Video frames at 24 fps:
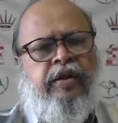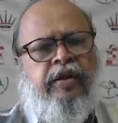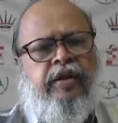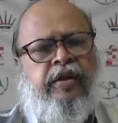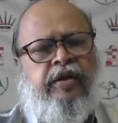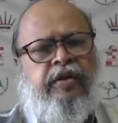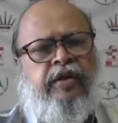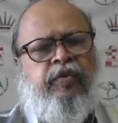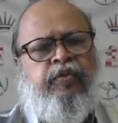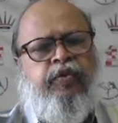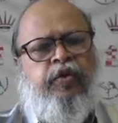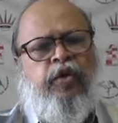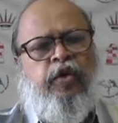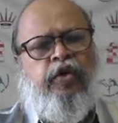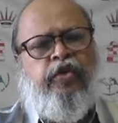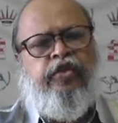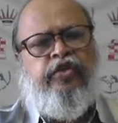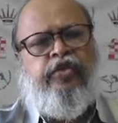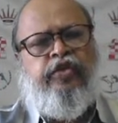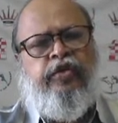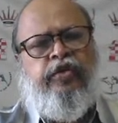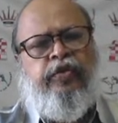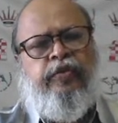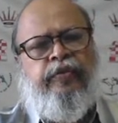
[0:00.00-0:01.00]
You are
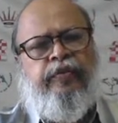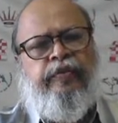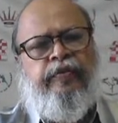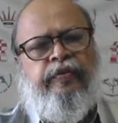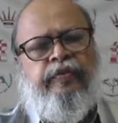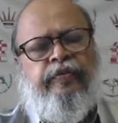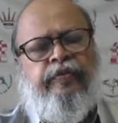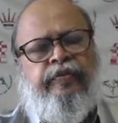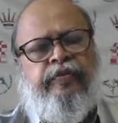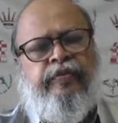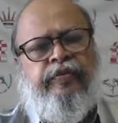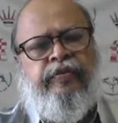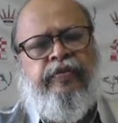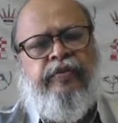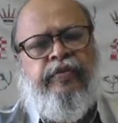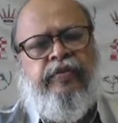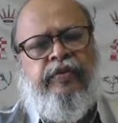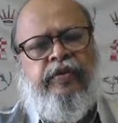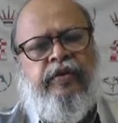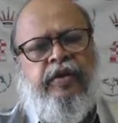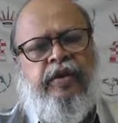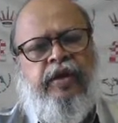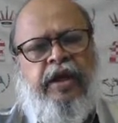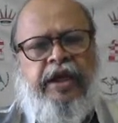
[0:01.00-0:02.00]
forced.
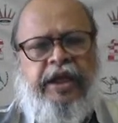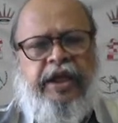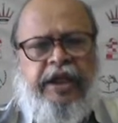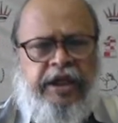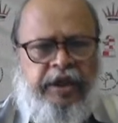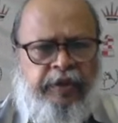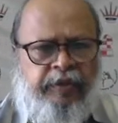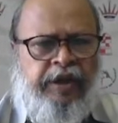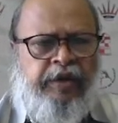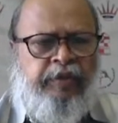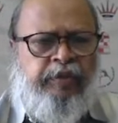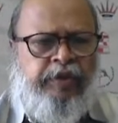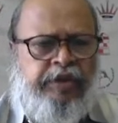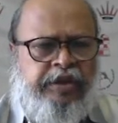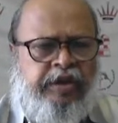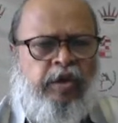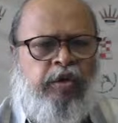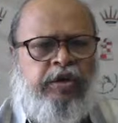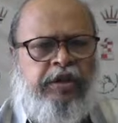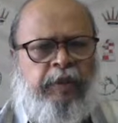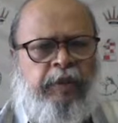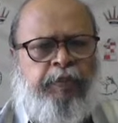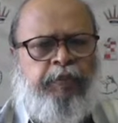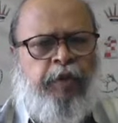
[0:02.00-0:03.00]
Even
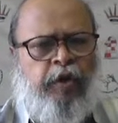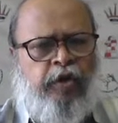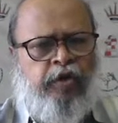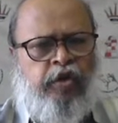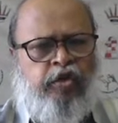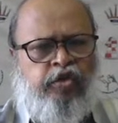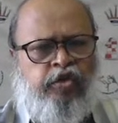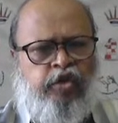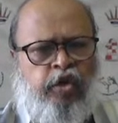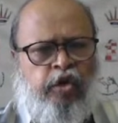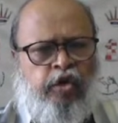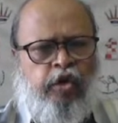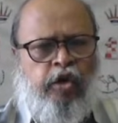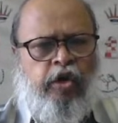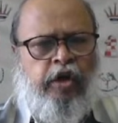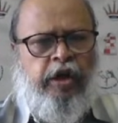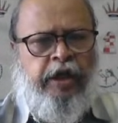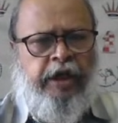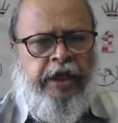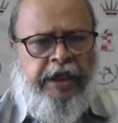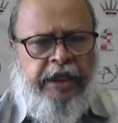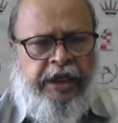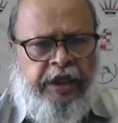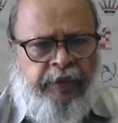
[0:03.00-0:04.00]
without the pawn also draw.
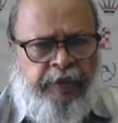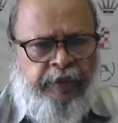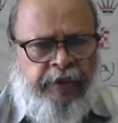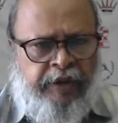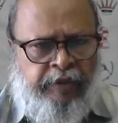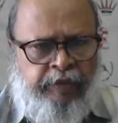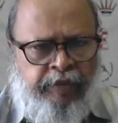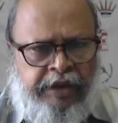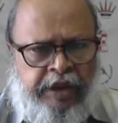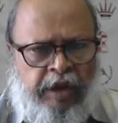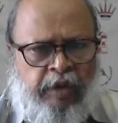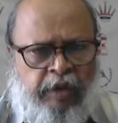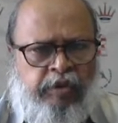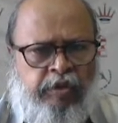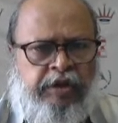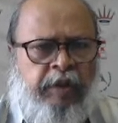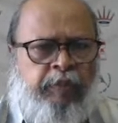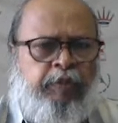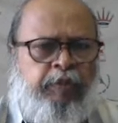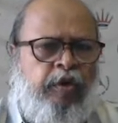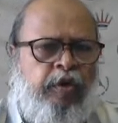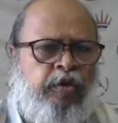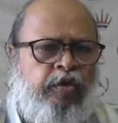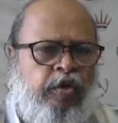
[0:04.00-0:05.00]
Even without the
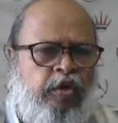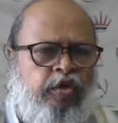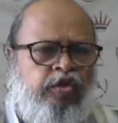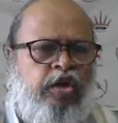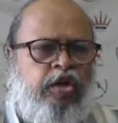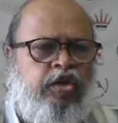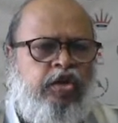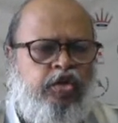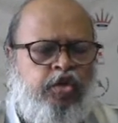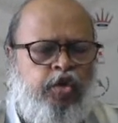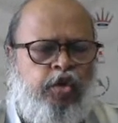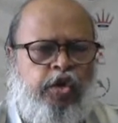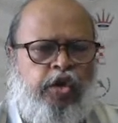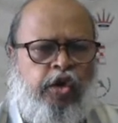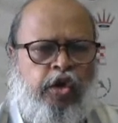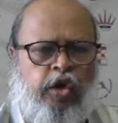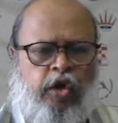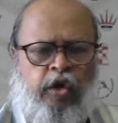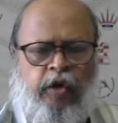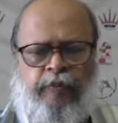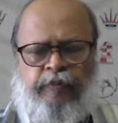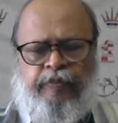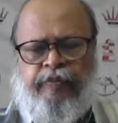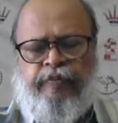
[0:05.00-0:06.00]
pawn also it should
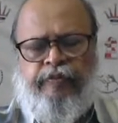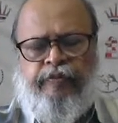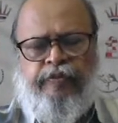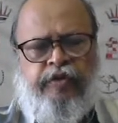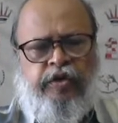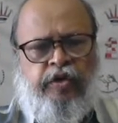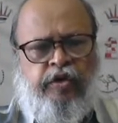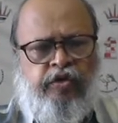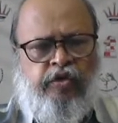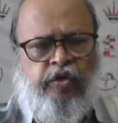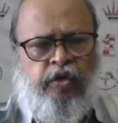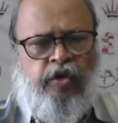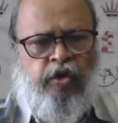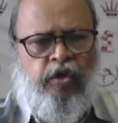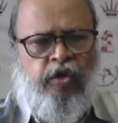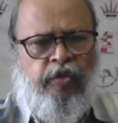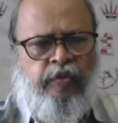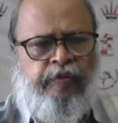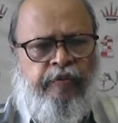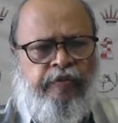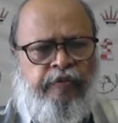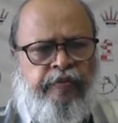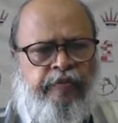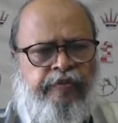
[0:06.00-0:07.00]
draw. So
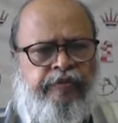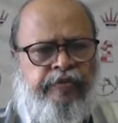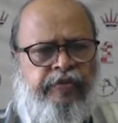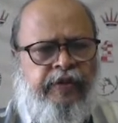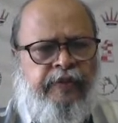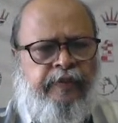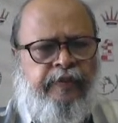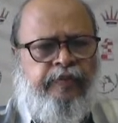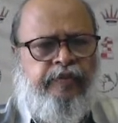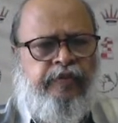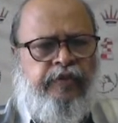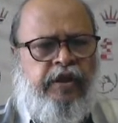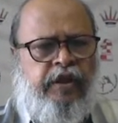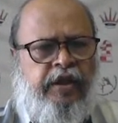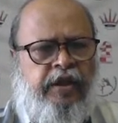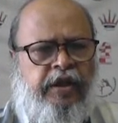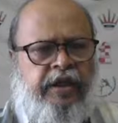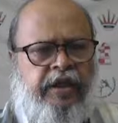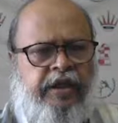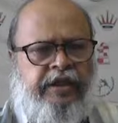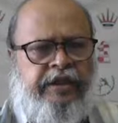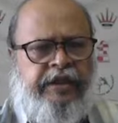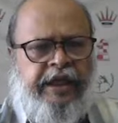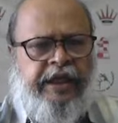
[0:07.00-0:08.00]

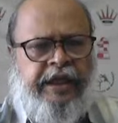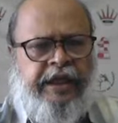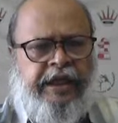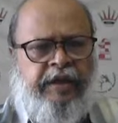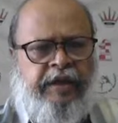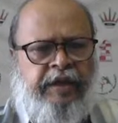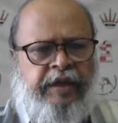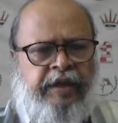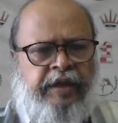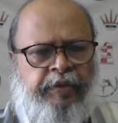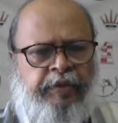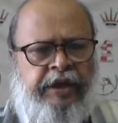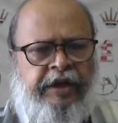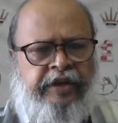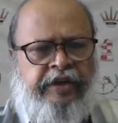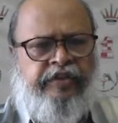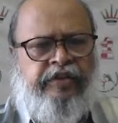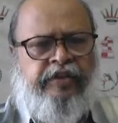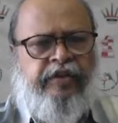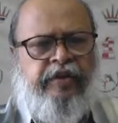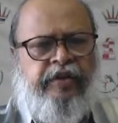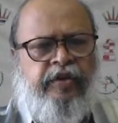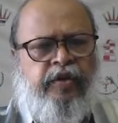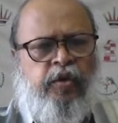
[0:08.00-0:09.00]
in the game he
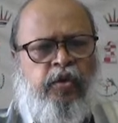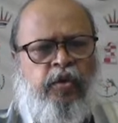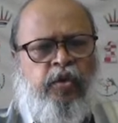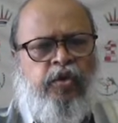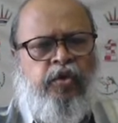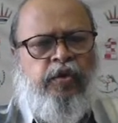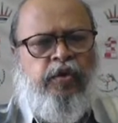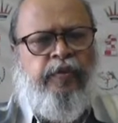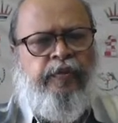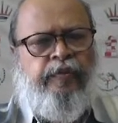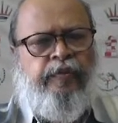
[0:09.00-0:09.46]
plays rook,